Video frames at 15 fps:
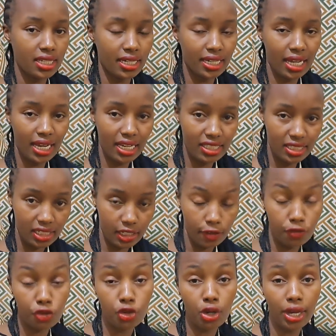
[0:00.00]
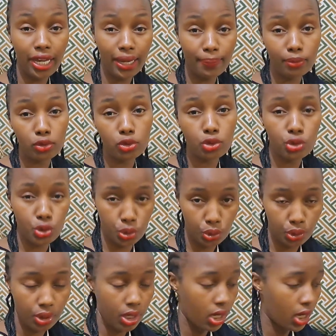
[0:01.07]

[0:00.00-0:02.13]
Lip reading: an allergen, if you're able to,